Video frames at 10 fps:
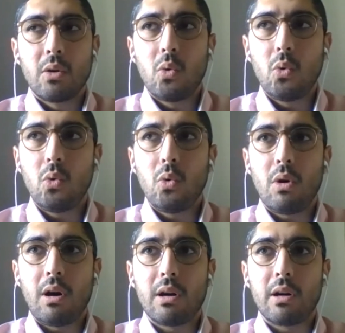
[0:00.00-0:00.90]
who
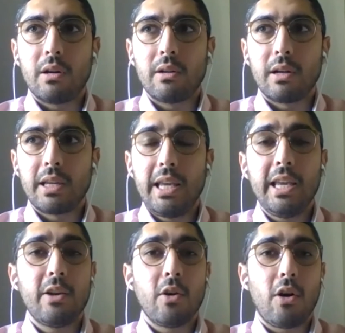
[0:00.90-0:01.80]
are
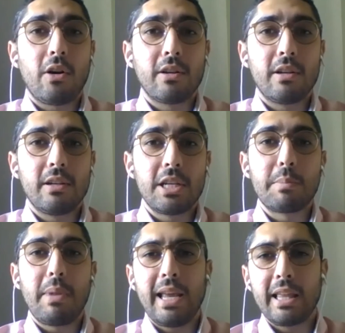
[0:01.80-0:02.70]
keen on
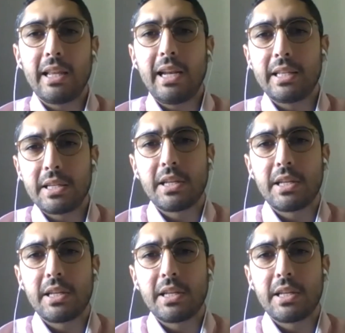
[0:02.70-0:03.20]
displaying the latest